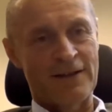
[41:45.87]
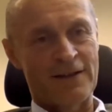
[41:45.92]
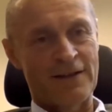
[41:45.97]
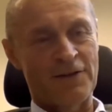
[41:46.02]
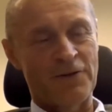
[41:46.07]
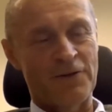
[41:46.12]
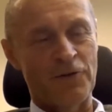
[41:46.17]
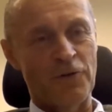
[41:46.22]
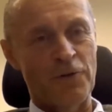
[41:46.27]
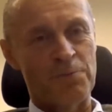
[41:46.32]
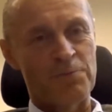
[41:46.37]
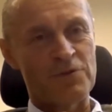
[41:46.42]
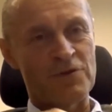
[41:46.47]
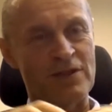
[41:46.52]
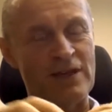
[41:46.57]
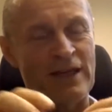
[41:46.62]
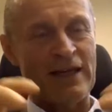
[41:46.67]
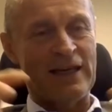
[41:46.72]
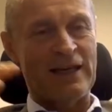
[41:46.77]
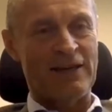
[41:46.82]
groups
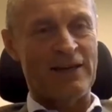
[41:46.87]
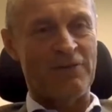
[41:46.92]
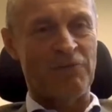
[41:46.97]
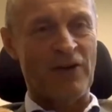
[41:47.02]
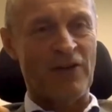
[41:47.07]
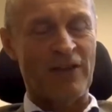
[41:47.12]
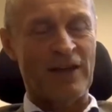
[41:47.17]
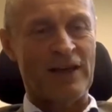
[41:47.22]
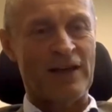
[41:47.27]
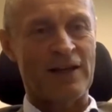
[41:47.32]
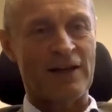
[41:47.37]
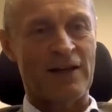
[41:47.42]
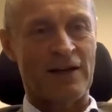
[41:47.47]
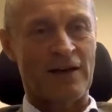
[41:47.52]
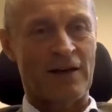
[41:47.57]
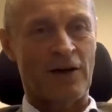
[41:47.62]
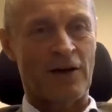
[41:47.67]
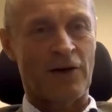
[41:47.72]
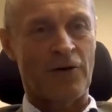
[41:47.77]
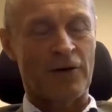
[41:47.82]
within
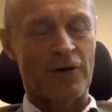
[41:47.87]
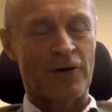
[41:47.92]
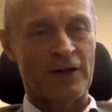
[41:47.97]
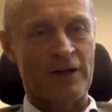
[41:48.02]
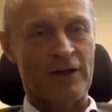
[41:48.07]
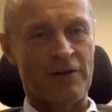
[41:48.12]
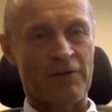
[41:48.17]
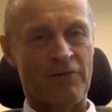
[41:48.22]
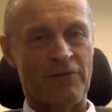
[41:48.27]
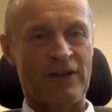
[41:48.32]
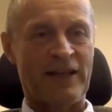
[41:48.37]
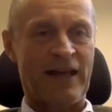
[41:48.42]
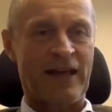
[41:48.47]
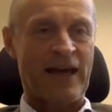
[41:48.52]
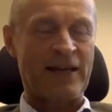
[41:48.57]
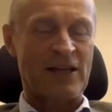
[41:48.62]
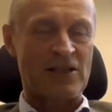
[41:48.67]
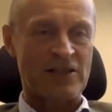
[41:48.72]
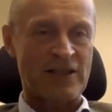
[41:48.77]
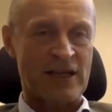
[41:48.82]
our
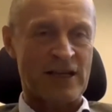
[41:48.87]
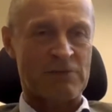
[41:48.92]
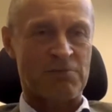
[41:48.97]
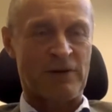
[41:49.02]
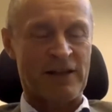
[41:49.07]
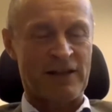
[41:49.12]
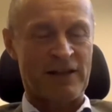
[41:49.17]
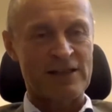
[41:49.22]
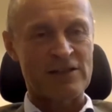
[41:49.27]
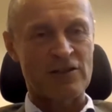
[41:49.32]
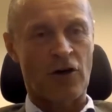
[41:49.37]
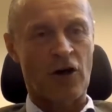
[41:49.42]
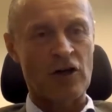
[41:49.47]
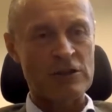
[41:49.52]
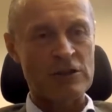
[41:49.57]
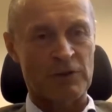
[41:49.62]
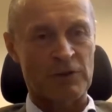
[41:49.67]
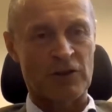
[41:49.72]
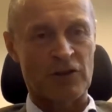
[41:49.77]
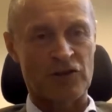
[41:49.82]
NHS, within the
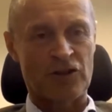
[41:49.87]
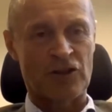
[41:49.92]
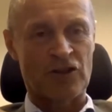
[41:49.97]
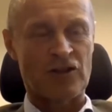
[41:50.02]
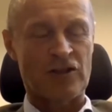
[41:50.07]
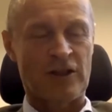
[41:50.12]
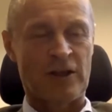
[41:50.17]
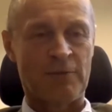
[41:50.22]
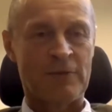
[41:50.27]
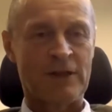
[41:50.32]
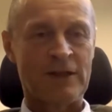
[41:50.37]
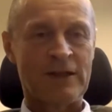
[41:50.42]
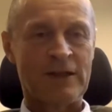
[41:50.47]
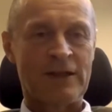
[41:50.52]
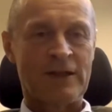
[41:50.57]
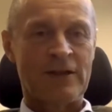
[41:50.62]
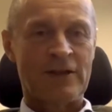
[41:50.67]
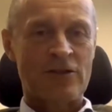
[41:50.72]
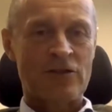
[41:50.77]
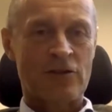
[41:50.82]
hospital system.
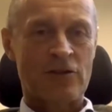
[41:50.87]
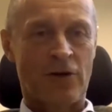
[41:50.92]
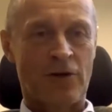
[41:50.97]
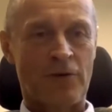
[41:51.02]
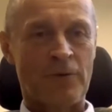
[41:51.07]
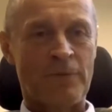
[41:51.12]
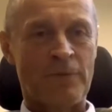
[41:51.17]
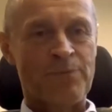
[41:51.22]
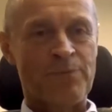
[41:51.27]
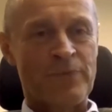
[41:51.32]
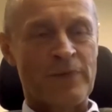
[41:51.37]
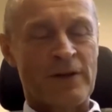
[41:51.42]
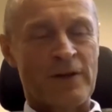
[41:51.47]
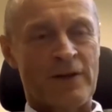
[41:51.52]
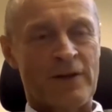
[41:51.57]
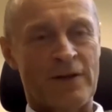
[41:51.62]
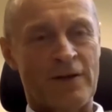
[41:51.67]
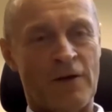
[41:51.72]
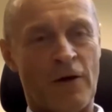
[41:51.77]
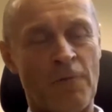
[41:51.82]
So
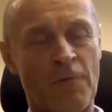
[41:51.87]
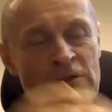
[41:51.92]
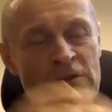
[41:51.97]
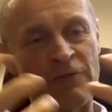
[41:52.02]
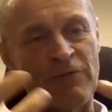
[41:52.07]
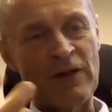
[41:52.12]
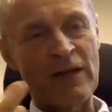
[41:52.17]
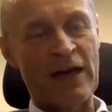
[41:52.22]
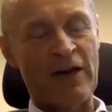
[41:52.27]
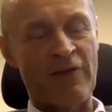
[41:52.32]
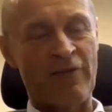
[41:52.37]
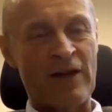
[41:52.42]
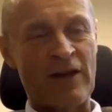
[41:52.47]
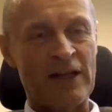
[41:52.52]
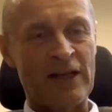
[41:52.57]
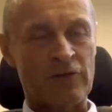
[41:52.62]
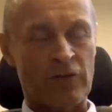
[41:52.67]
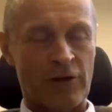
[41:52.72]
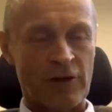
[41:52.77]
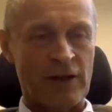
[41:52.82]
obviously we have
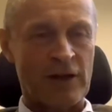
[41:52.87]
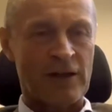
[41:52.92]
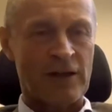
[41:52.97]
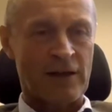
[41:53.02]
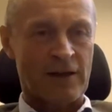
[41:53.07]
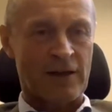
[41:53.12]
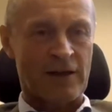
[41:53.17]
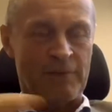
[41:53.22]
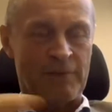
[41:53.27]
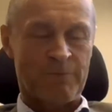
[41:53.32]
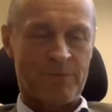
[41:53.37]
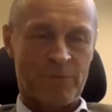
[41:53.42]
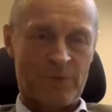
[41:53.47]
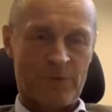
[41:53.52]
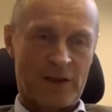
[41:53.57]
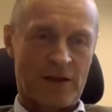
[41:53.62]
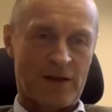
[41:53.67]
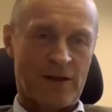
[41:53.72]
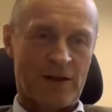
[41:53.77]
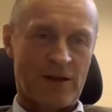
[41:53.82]
electronic
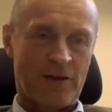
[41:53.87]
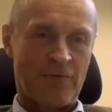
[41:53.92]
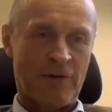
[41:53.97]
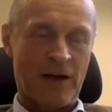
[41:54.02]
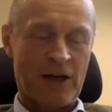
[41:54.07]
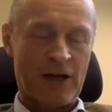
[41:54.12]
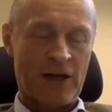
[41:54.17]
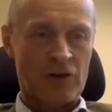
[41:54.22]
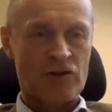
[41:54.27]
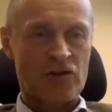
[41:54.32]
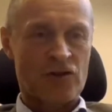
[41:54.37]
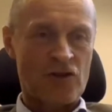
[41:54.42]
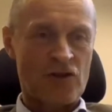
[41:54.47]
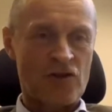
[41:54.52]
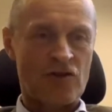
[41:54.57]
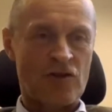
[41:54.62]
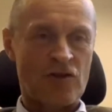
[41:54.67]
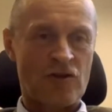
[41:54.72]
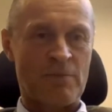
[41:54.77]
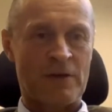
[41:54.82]
record
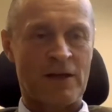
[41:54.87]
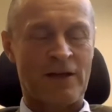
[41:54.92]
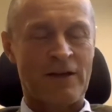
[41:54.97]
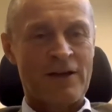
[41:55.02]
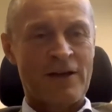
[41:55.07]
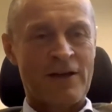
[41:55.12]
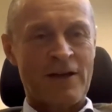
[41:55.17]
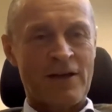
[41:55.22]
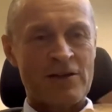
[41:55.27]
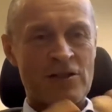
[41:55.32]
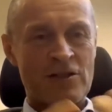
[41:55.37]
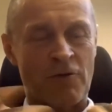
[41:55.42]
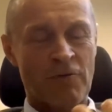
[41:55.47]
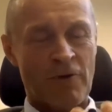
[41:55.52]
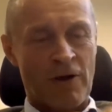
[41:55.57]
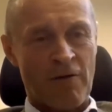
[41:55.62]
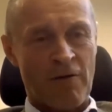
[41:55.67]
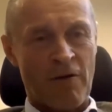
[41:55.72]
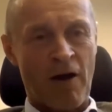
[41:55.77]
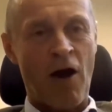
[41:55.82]
system, and so
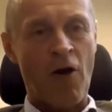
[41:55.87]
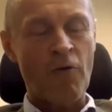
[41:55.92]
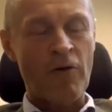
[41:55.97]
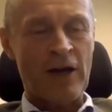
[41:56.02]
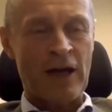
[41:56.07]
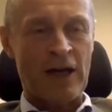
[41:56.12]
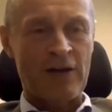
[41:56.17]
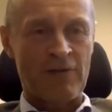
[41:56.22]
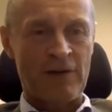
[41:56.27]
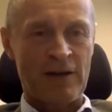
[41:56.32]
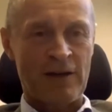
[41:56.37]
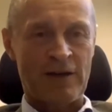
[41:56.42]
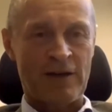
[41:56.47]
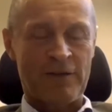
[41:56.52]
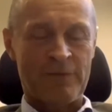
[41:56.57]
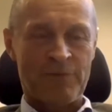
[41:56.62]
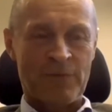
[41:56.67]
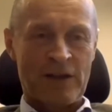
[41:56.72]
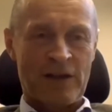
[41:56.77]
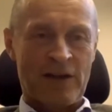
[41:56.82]
how can we
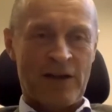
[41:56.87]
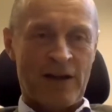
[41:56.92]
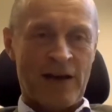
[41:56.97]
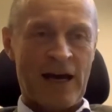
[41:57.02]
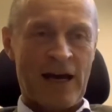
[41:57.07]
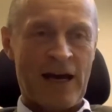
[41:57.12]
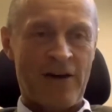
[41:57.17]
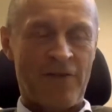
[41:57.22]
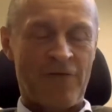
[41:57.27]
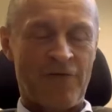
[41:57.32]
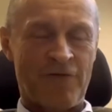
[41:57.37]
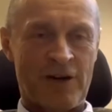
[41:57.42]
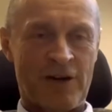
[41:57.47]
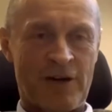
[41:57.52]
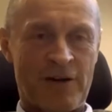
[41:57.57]
have